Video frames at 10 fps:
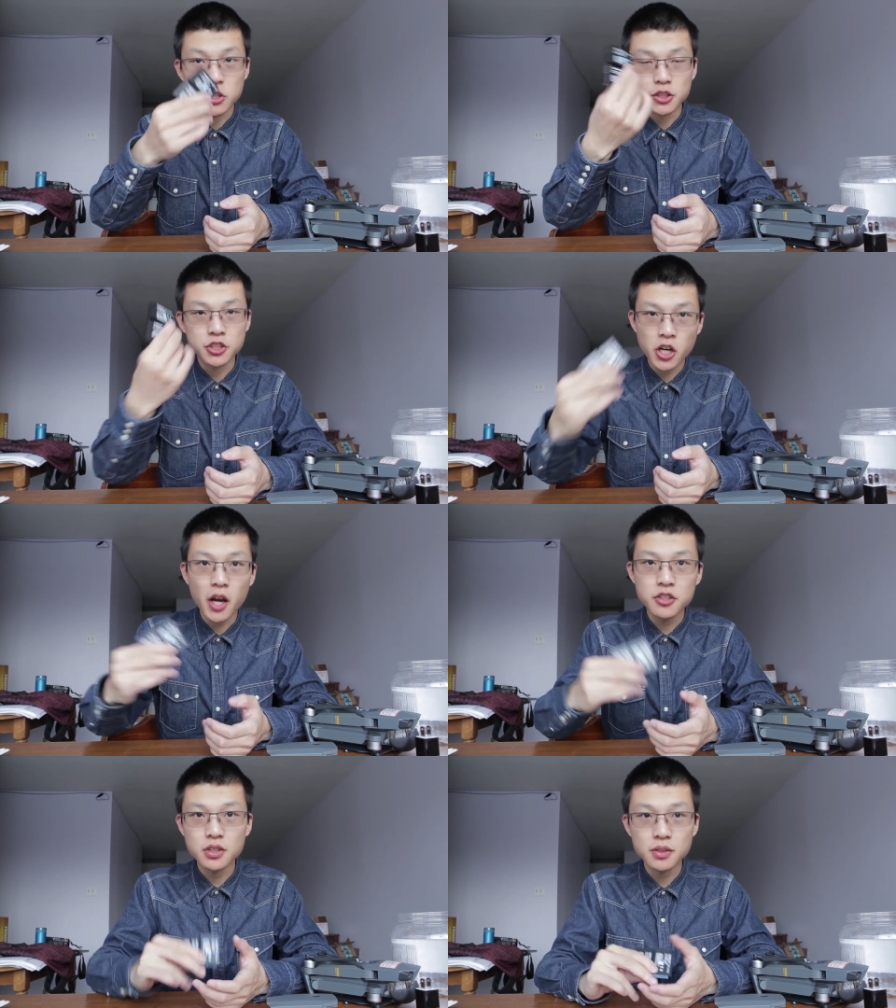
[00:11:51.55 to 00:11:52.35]
Just
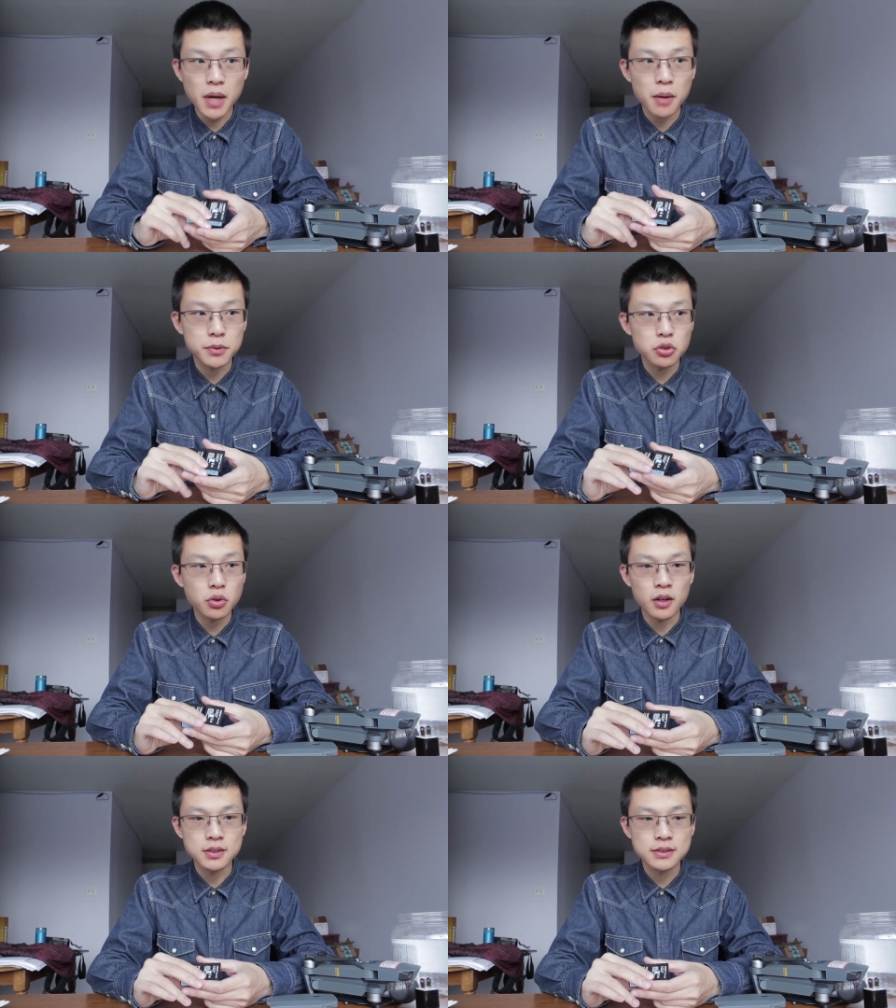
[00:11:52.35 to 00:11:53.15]
charge them up
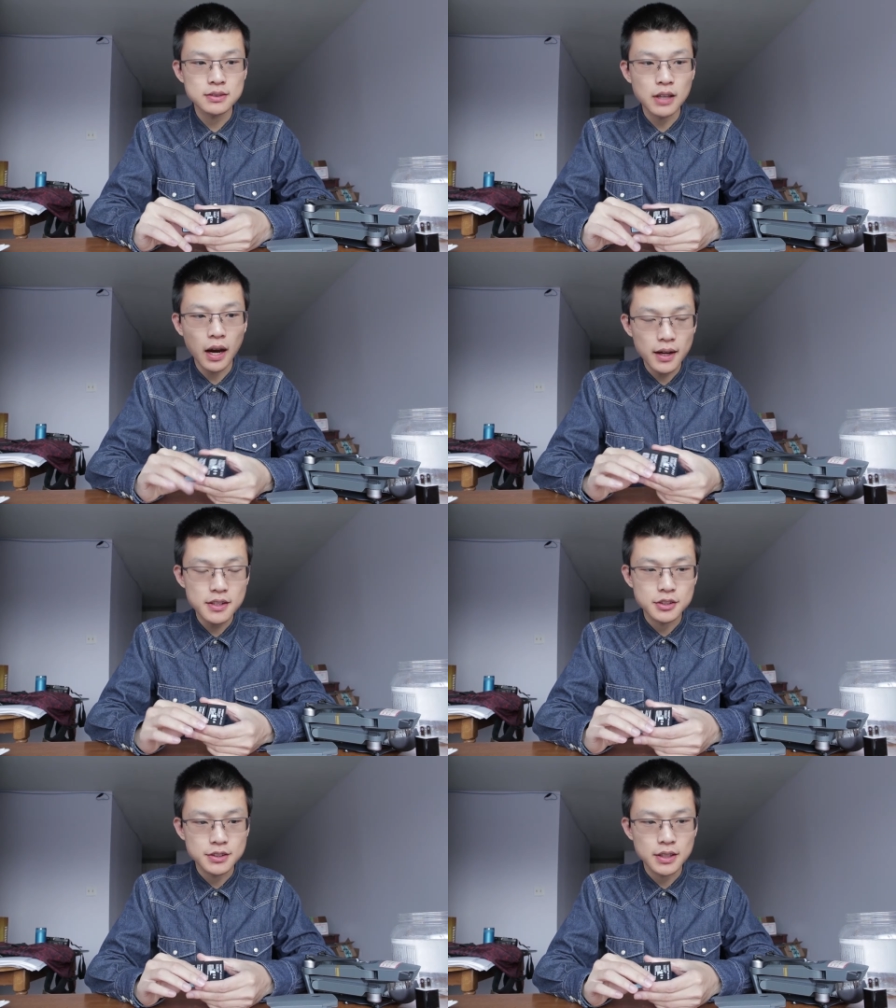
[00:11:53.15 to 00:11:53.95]
to a
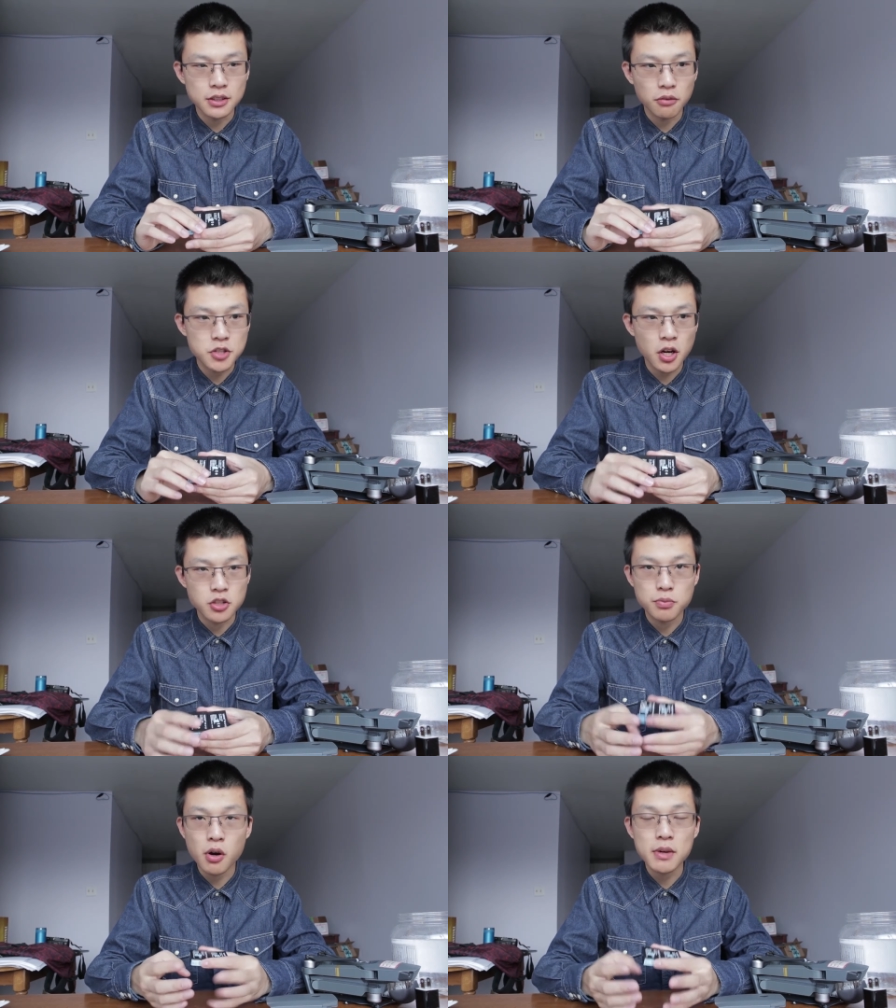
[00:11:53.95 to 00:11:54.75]
higher state of
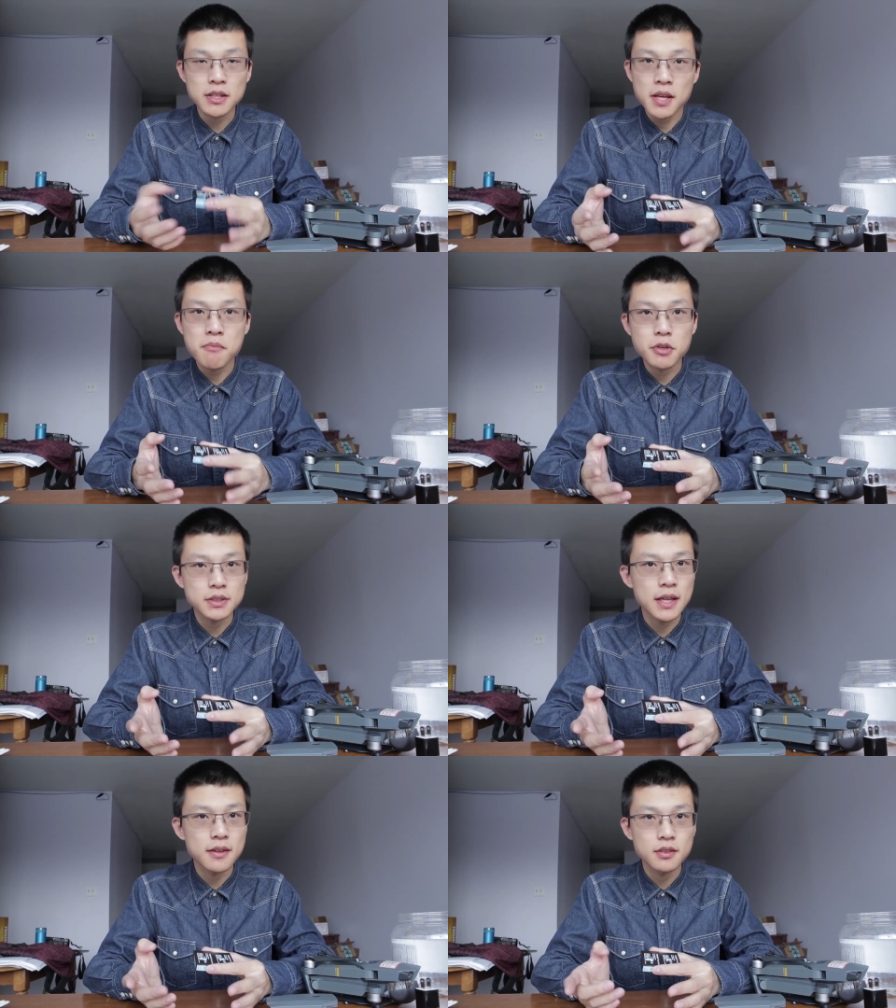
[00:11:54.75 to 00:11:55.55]
charge, probably
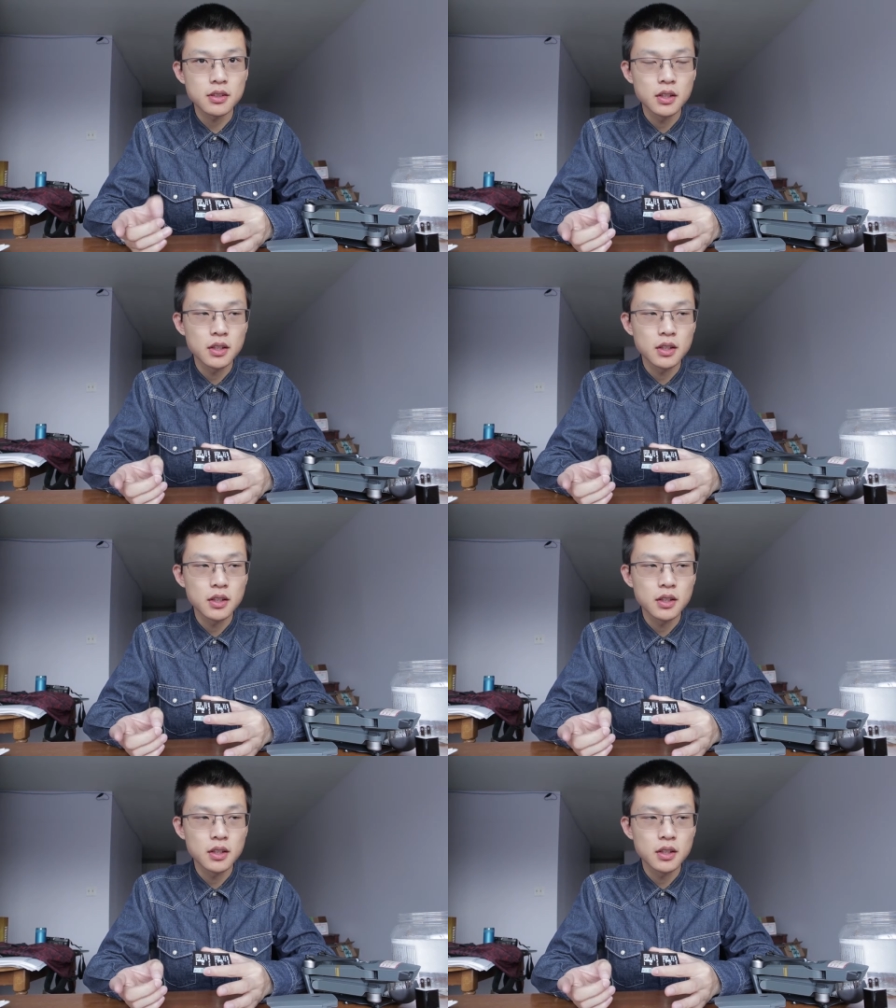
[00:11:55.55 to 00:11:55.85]
10%